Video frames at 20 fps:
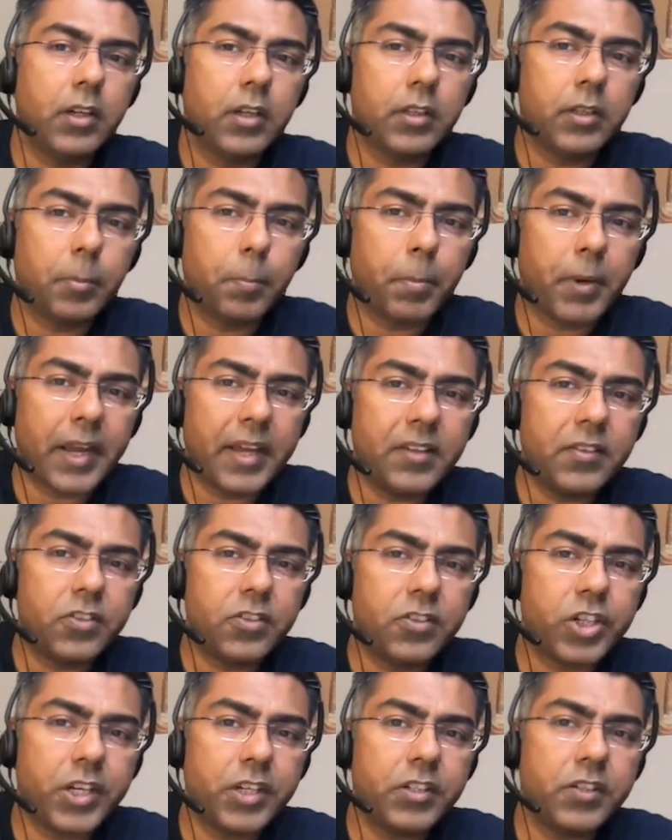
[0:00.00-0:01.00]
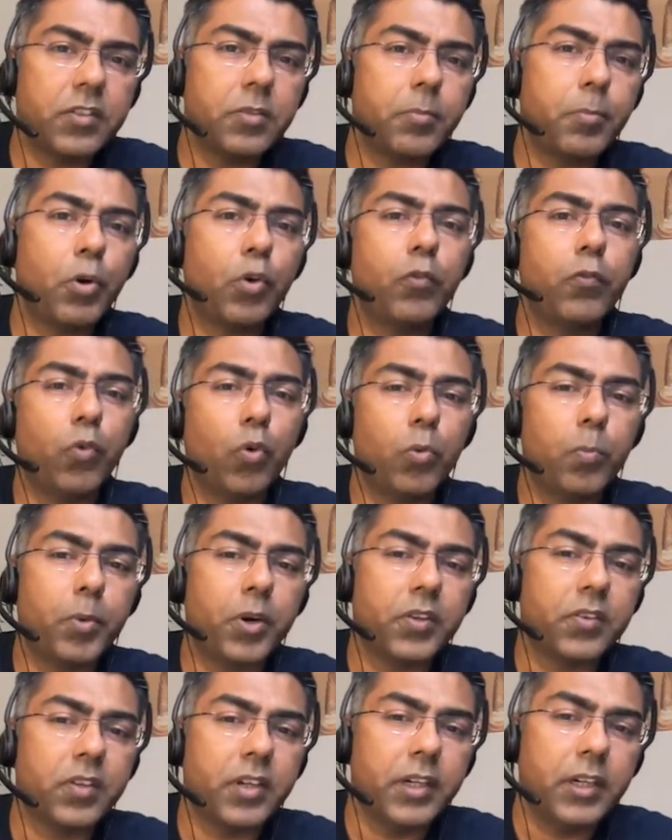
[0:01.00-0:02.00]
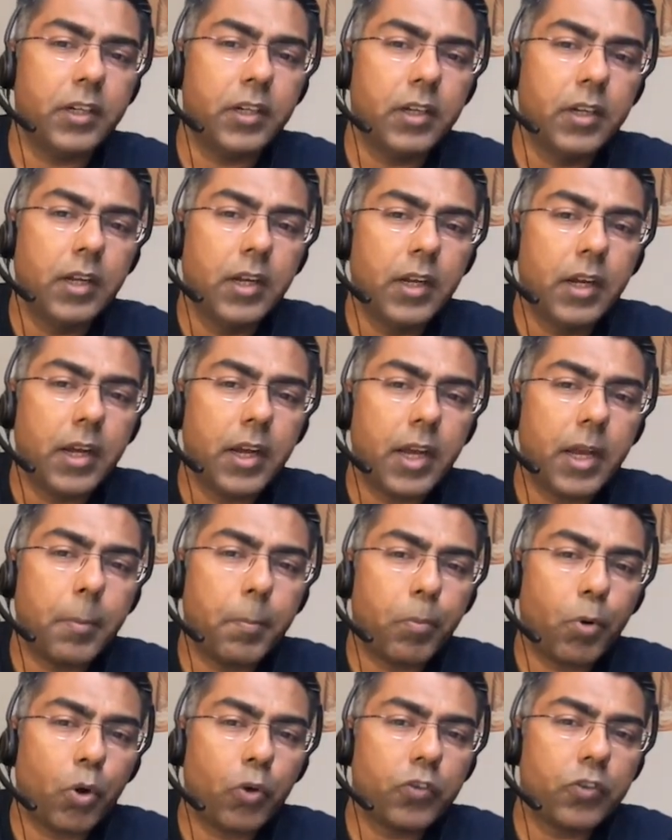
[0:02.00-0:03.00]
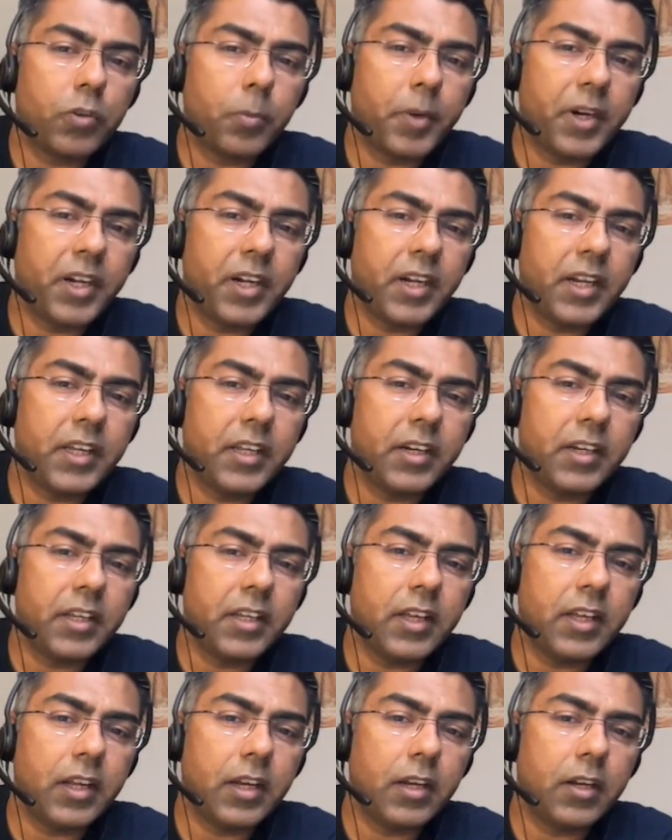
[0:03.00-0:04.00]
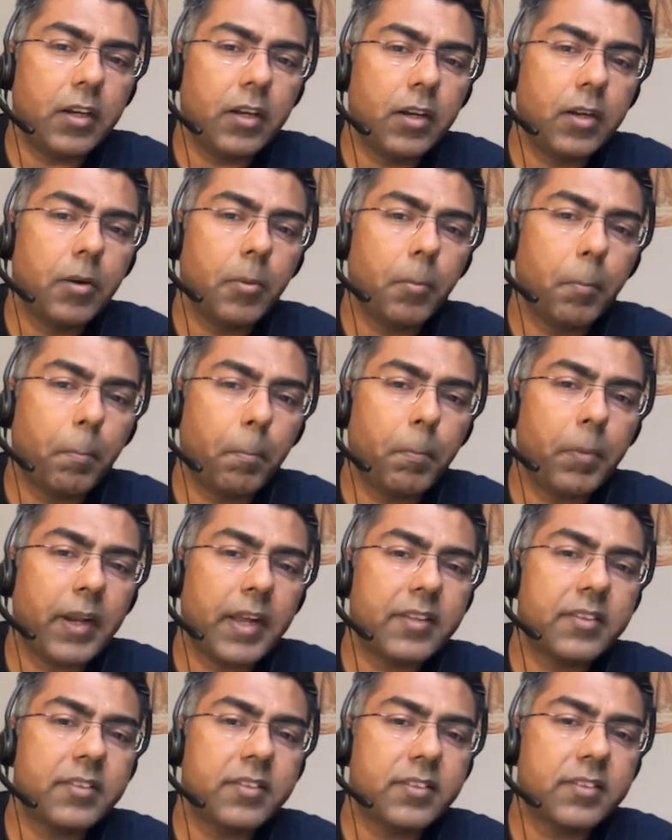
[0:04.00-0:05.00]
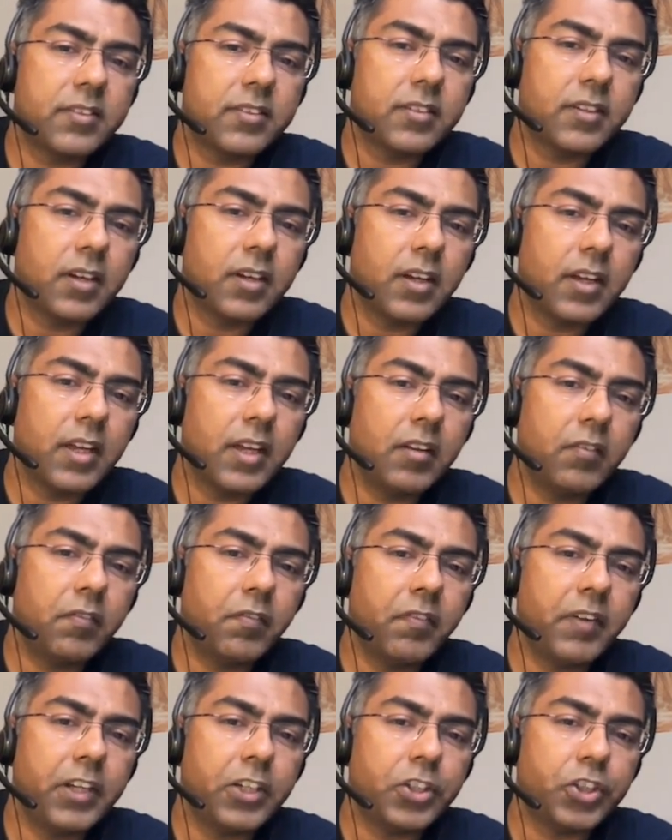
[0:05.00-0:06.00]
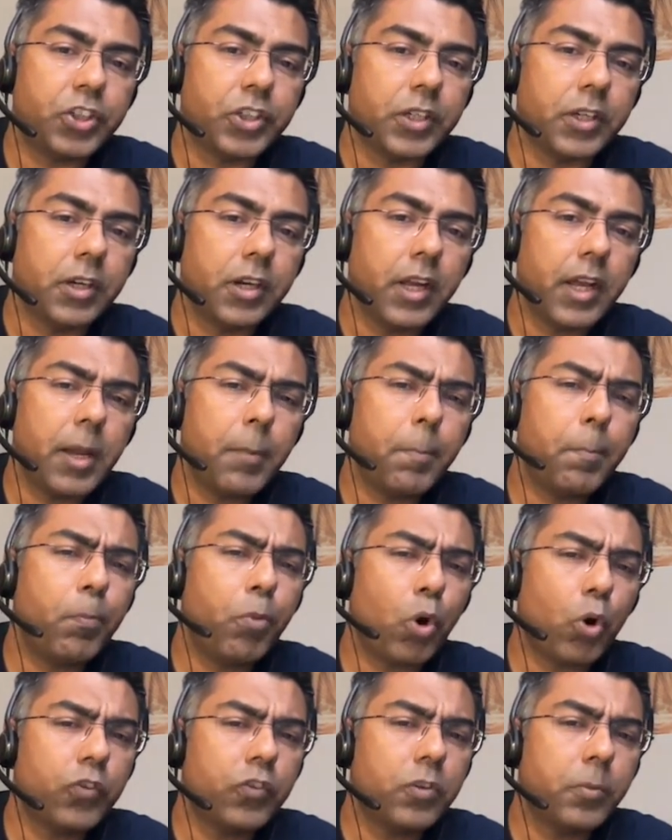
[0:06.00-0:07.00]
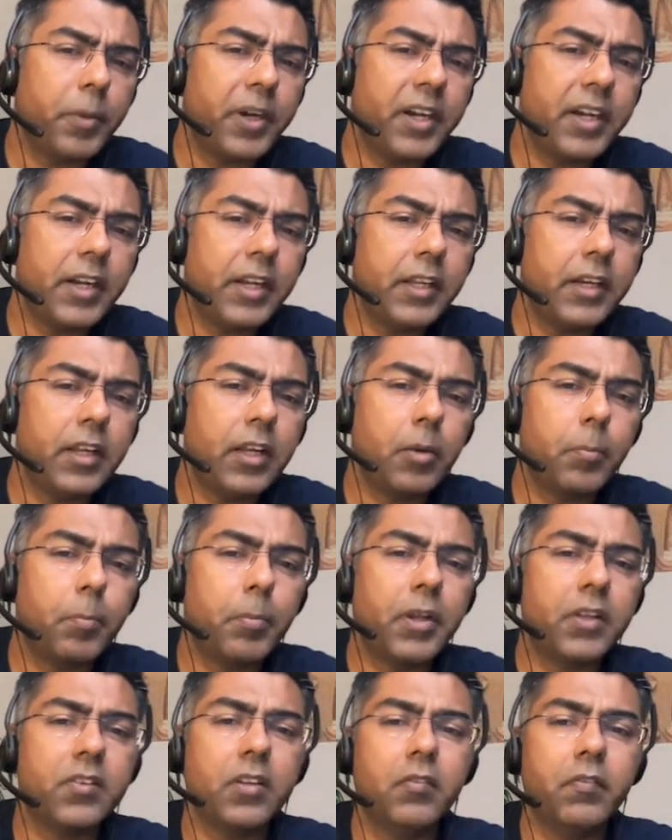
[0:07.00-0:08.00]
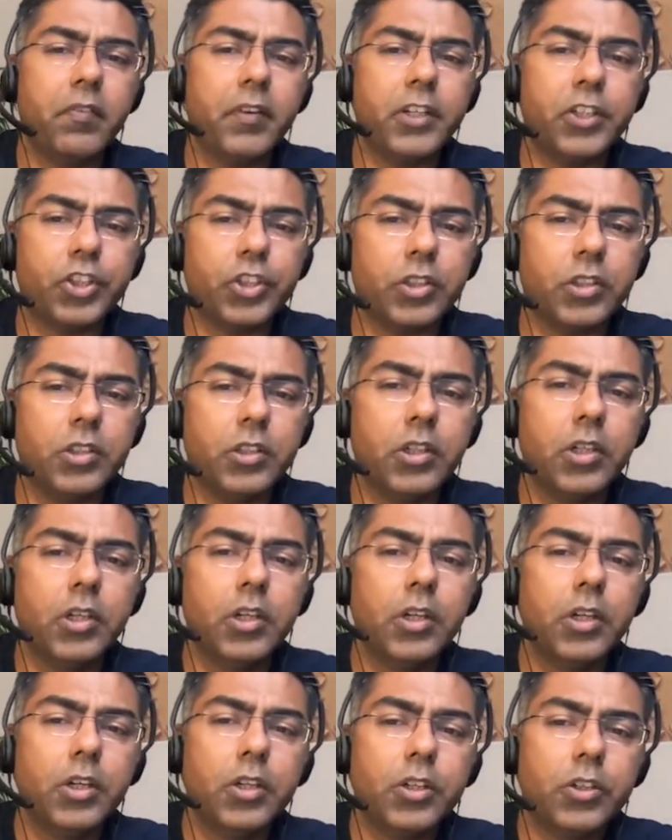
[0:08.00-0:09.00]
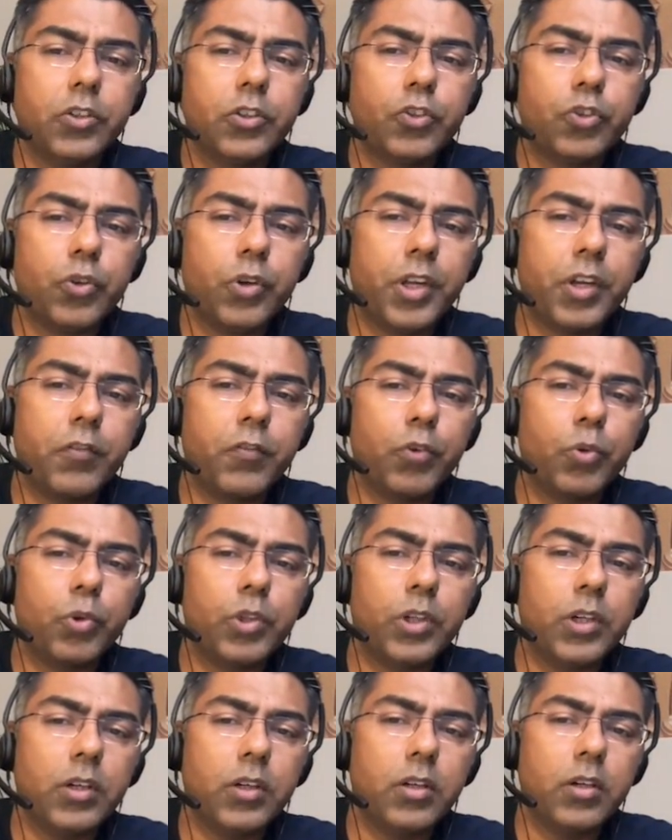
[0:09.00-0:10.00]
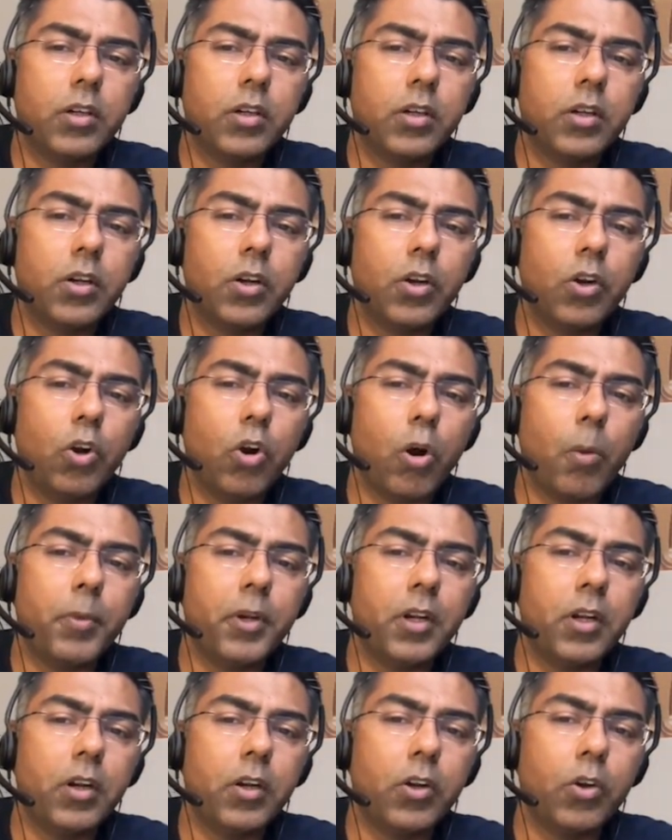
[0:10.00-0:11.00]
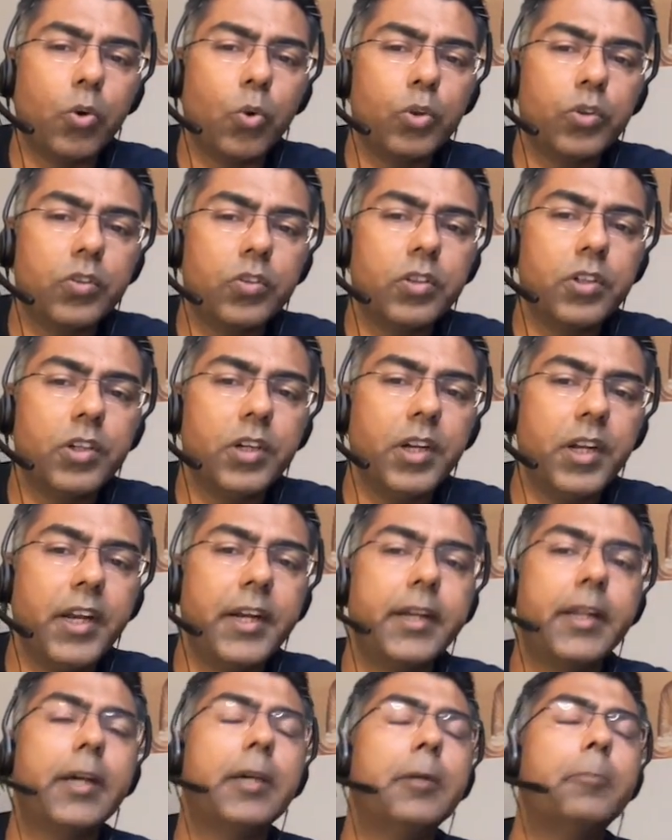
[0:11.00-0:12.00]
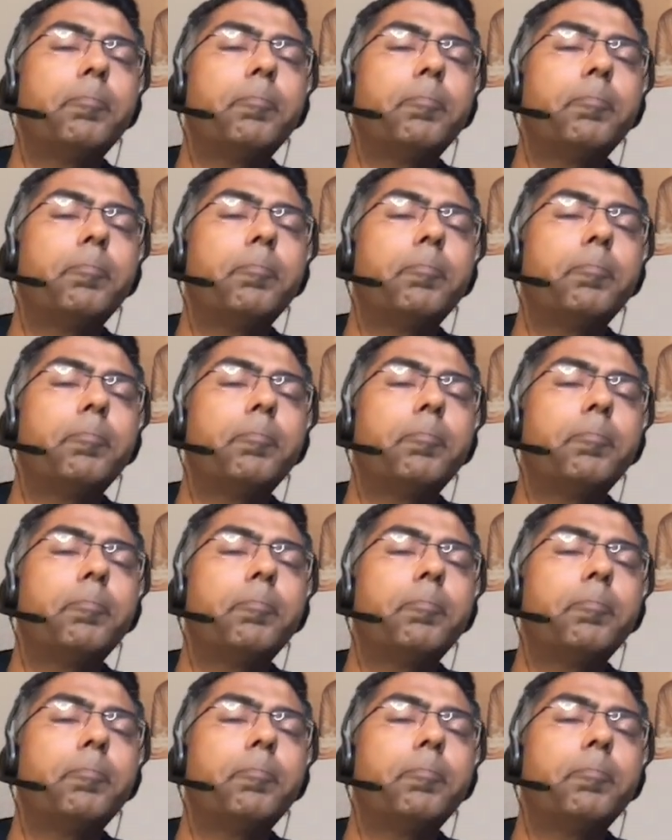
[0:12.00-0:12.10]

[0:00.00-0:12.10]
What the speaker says: The price change is about 4%. Approximately real plus inflation. Approximately real plus inflation should give you the nominal growth data.